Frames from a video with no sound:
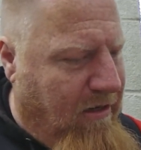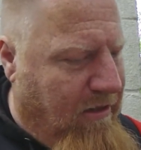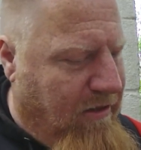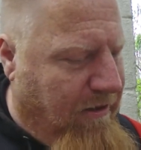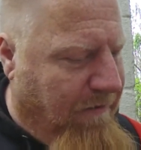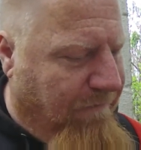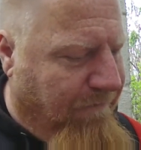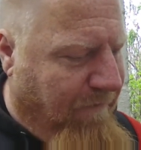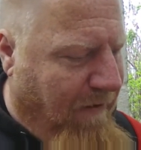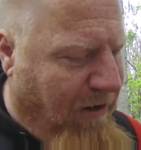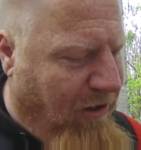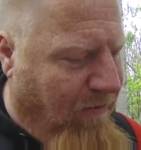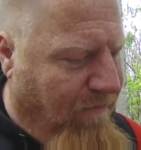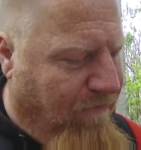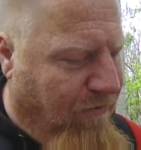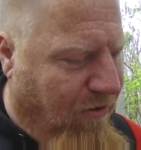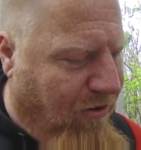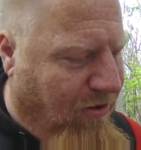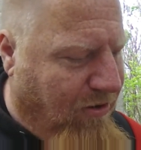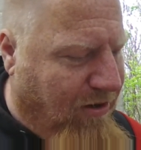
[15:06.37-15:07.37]
The final
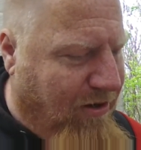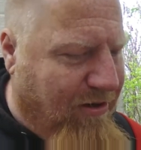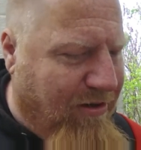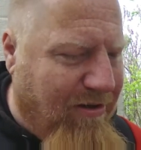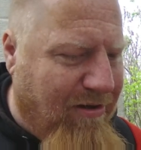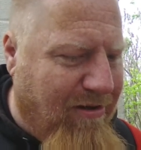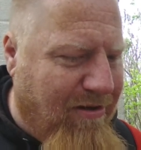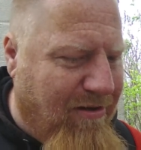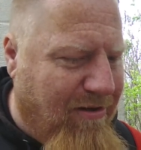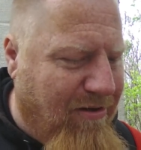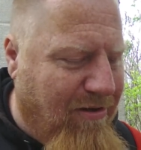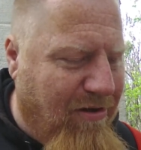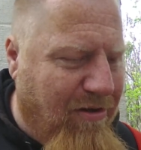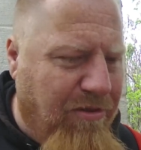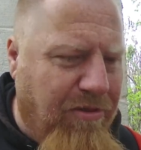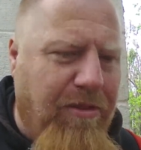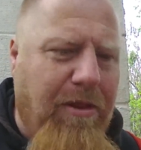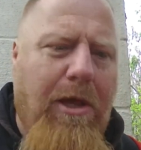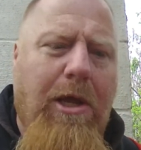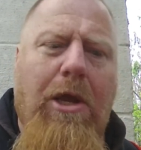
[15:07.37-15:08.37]
book,
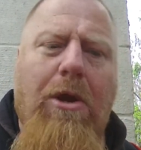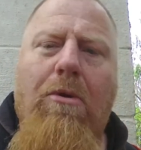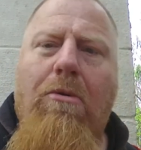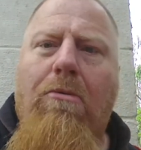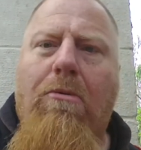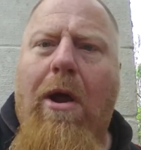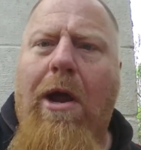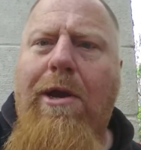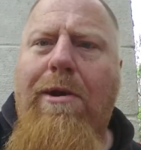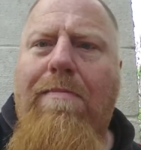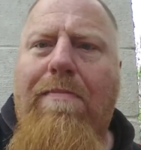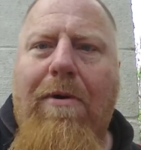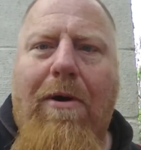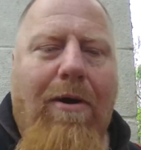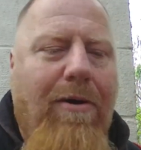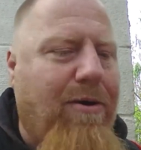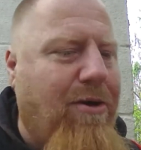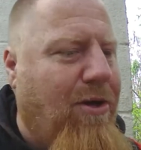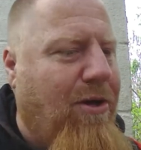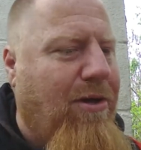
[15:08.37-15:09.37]
the red
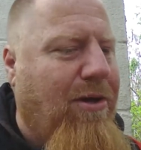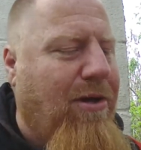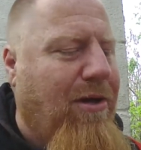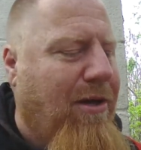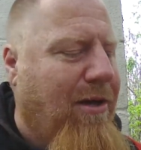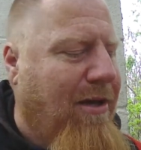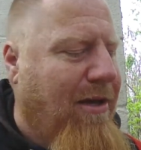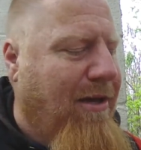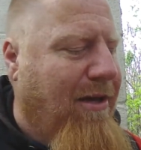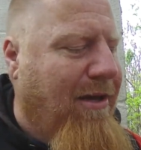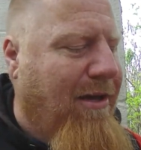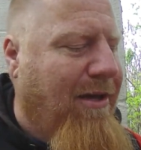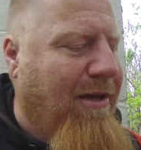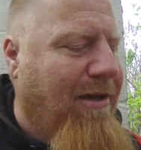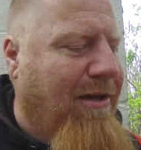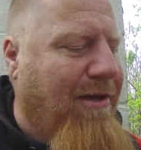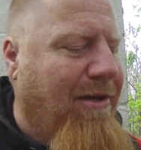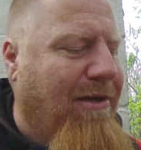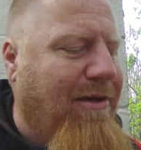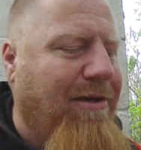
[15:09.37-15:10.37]
book,
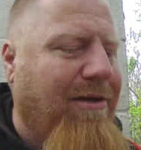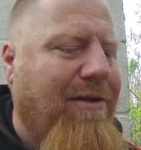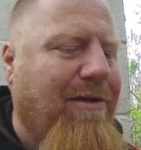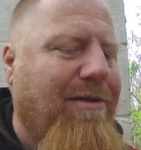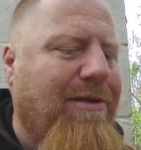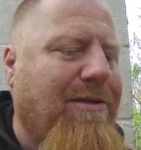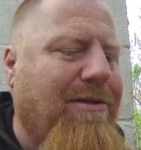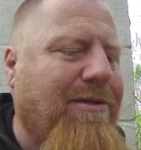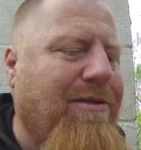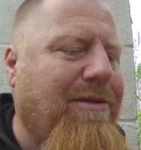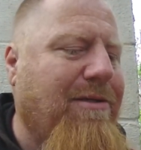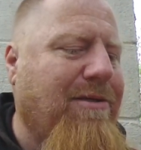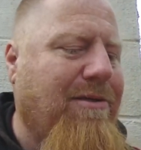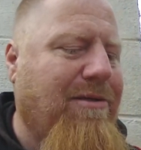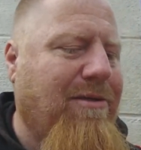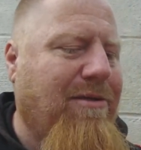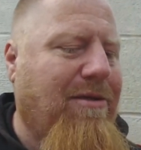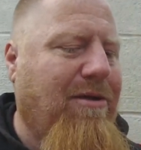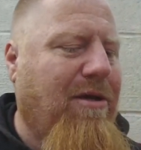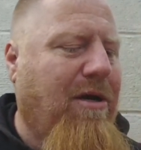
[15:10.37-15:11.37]
is
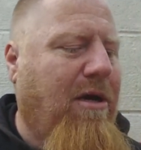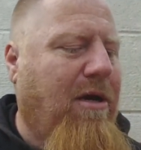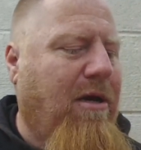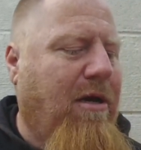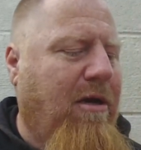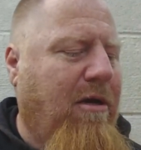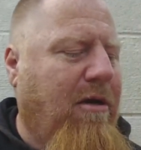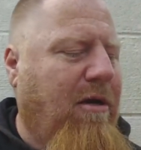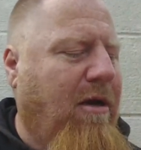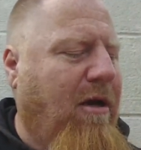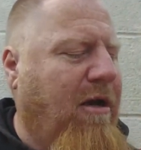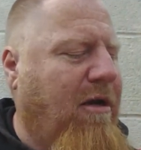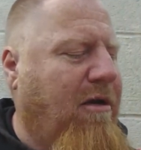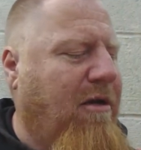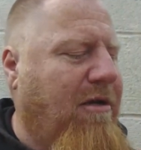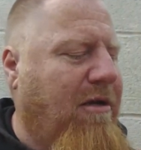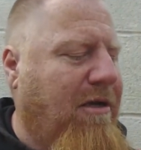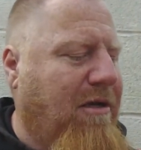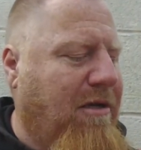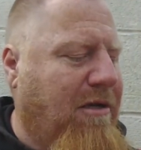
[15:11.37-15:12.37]

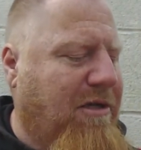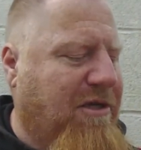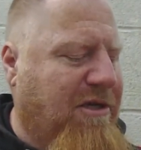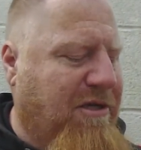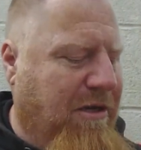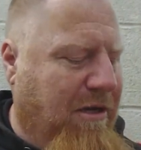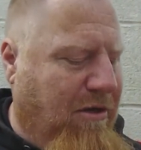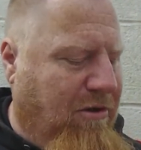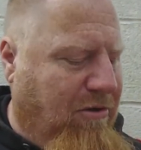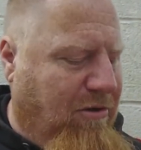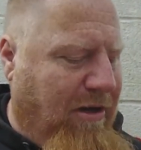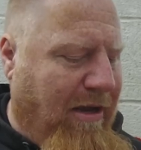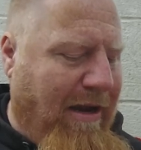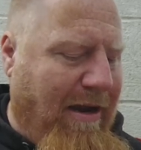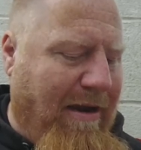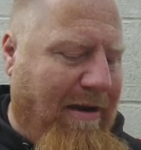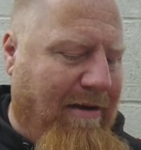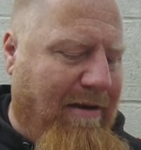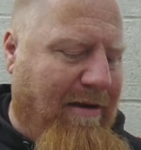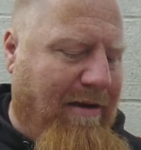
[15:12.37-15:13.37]
still
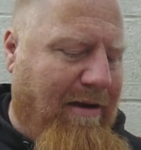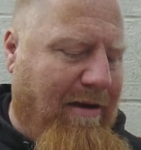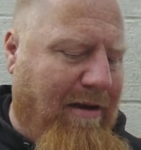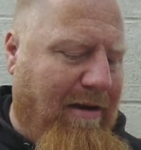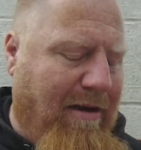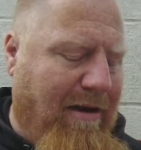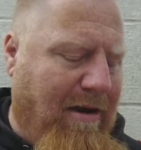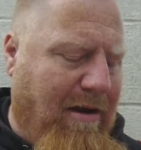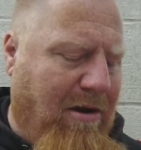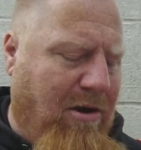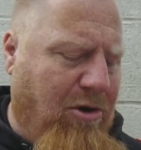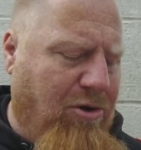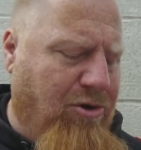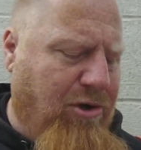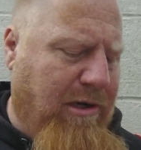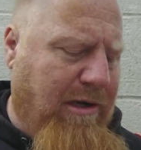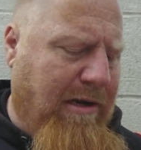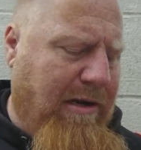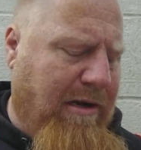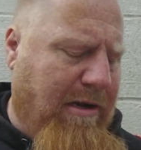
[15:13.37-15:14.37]
at one
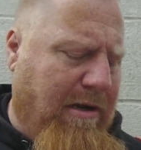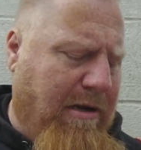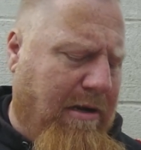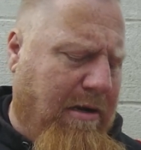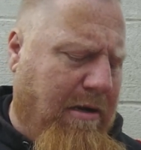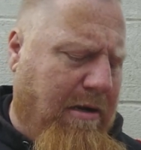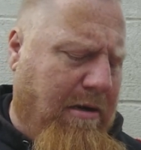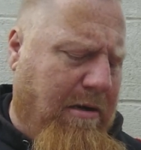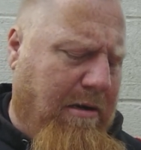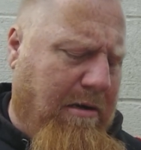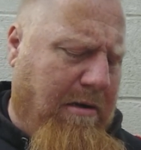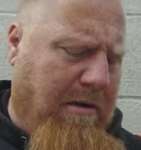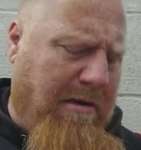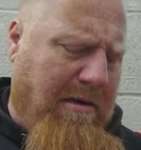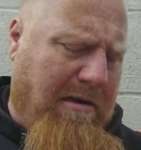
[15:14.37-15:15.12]
hundred